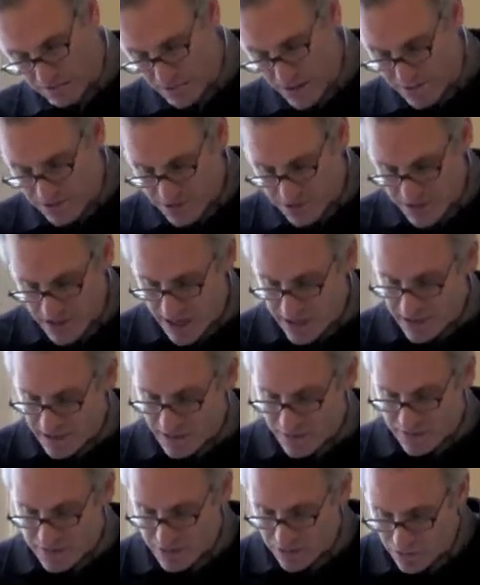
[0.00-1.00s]

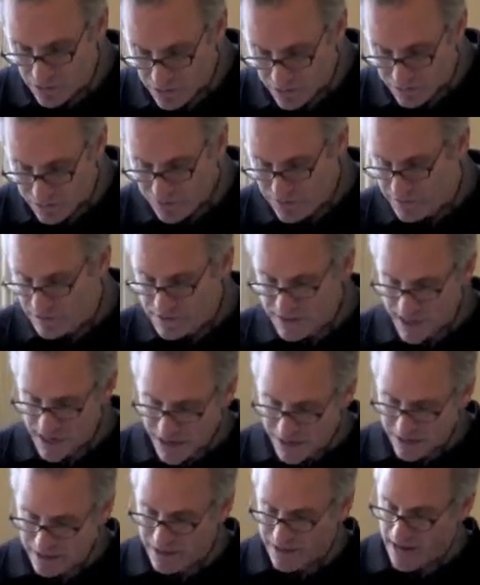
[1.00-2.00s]
representatives to look for new
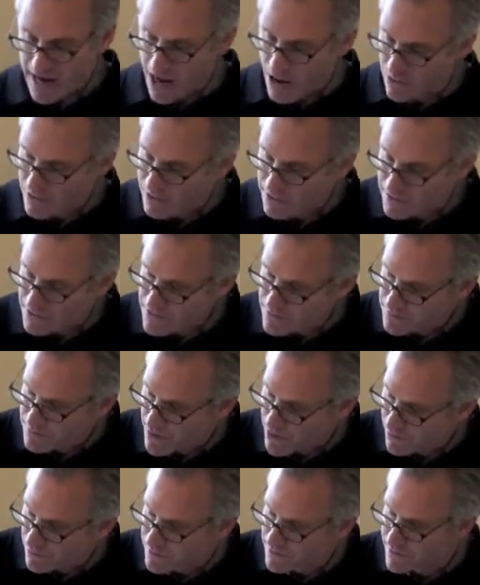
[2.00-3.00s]
talent at Howard and
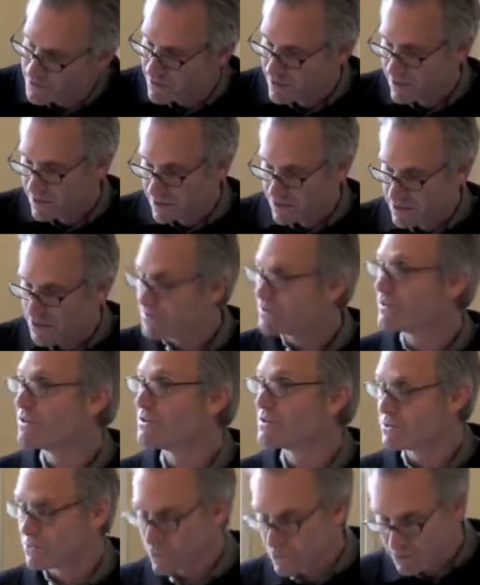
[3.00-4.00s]
Spelman and
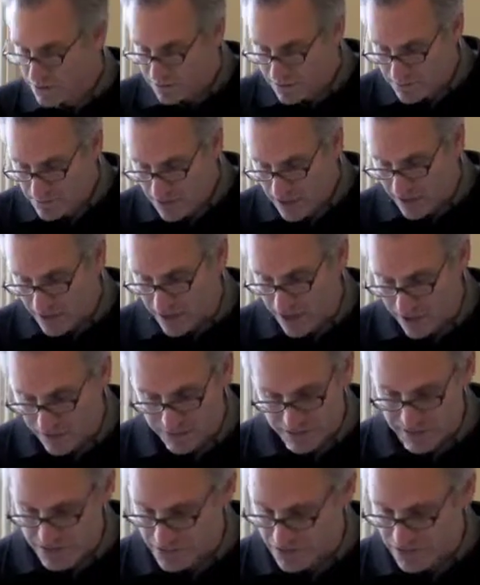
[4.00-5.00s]
other historically black
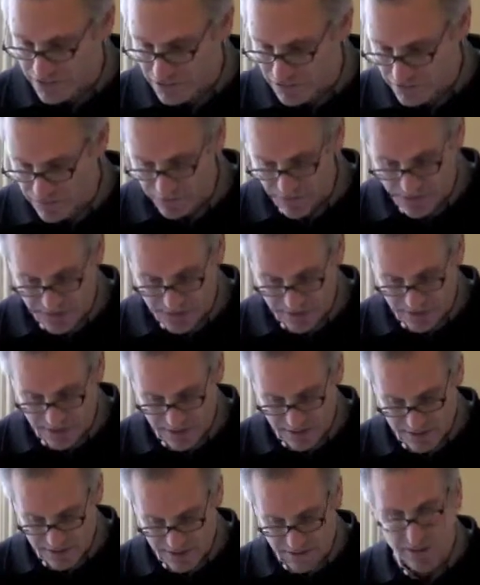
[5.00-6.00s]
colleges and
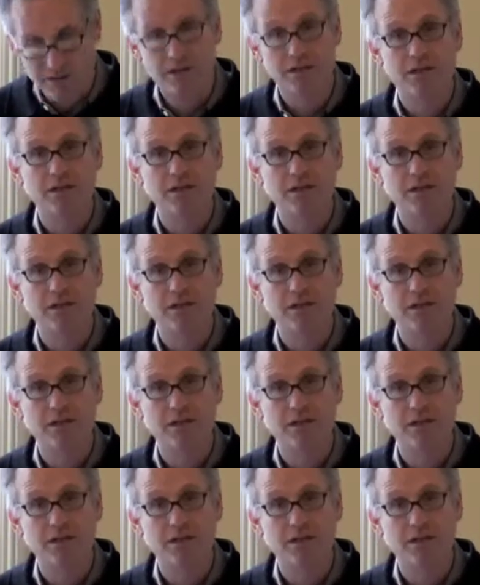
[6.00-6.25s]
universities.